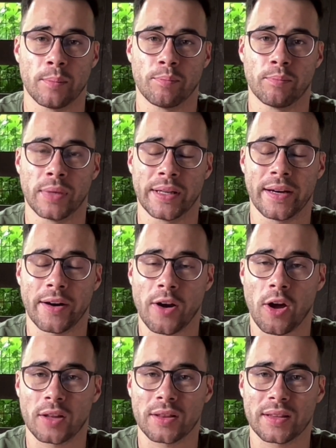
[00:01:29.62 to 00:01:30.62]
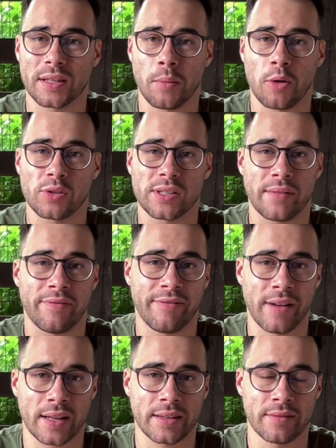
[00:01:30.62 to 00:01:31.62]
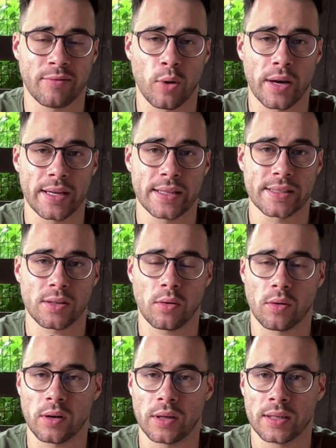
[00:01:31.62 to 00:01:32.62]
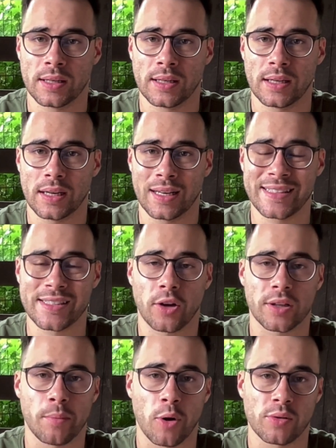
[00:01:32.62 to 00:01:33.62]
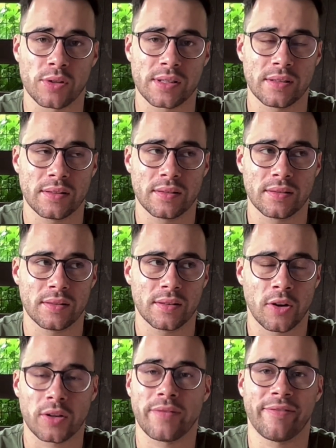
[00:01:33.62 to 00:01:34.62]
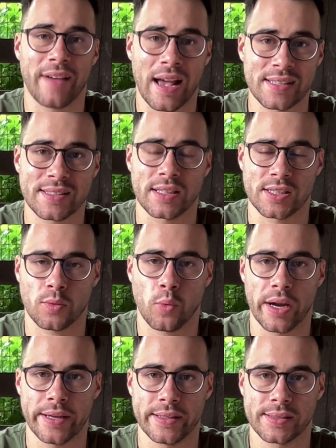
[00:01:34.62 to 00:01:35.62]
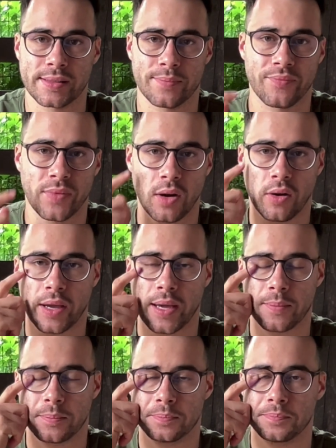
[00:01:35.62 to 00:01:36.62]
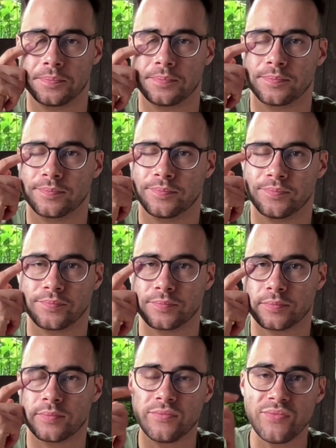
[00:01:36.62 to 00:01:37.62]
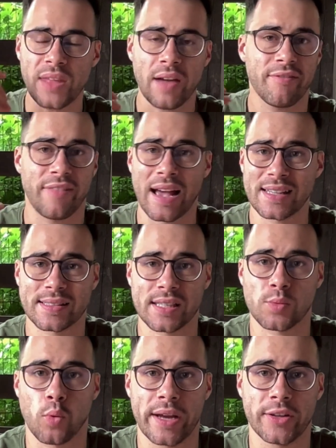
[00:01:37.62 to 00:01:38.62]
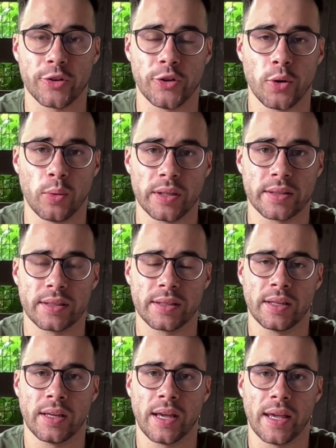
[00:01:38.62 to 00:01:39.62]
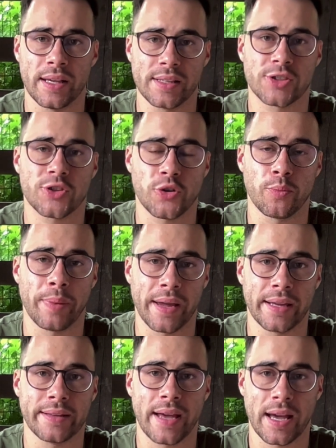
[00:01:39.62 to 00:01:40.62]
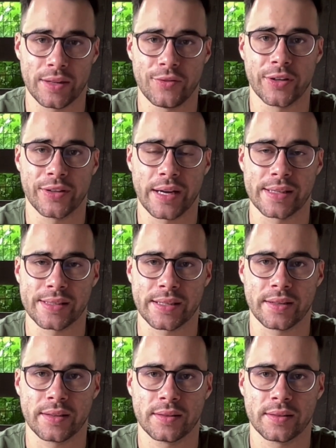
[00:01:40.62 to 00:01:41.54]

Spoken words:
but they're not the most effective ways, or at least not the fastest ways, okay? Fastest way to do it is through paid advertising.